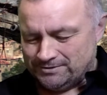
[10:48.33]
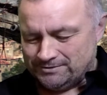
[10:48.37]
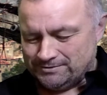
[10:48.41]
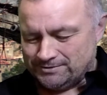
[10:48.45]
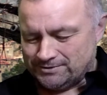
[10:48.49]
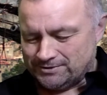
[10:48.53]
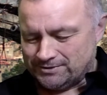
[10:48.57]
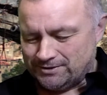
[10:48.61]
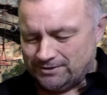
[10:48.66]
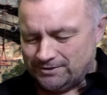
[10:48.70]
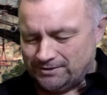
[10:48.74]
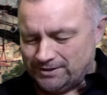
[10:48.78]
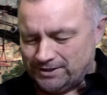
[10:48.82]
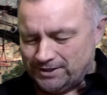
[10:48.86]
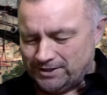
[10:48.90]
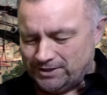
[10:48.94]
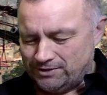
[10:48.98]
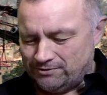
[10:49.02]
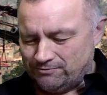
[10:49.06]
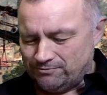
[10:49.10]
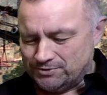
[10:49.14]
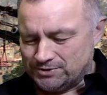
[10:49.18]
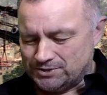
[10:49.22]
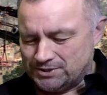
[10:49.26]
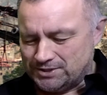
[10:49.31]

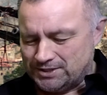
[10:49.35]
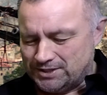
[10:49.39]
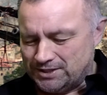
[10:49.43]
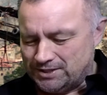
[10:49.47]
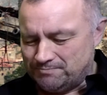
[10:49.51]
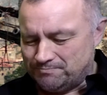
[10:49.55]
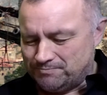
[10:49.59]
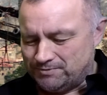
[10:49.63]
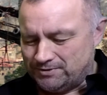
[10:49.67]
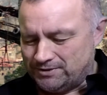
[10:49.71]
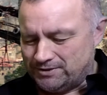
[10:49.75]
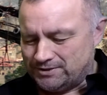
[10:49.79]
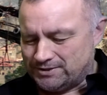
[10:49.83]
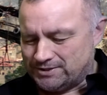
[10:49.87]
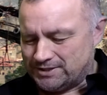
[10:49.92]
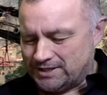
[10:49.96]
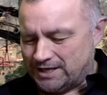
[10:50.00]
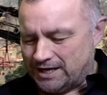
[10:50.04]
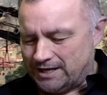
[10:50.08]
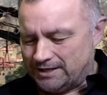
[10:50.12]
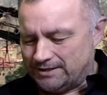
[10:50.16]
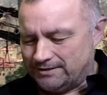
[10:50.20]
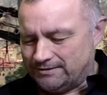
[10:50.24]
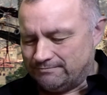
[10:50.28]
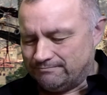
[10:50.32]
Scarletti was deeply
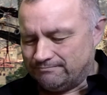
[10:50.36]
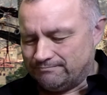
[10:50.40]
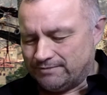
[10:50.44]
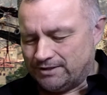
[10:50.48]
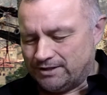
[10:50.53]
saddened.